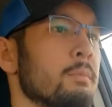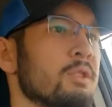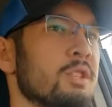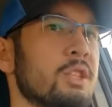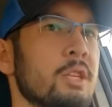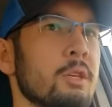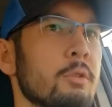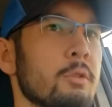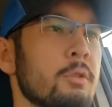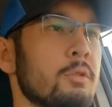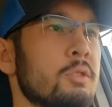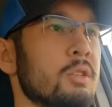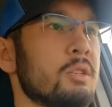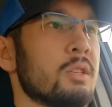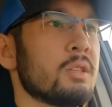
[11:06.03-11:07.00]
still
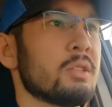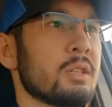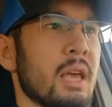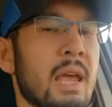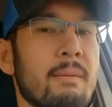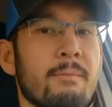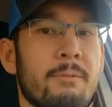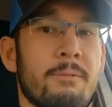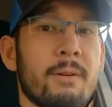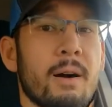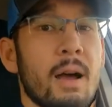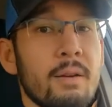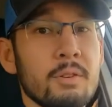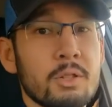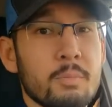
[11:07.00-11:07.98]
uses the same
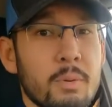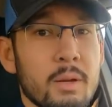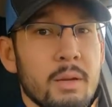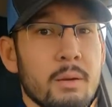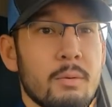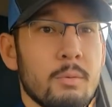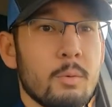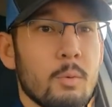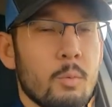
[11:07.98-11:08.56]
5-speed,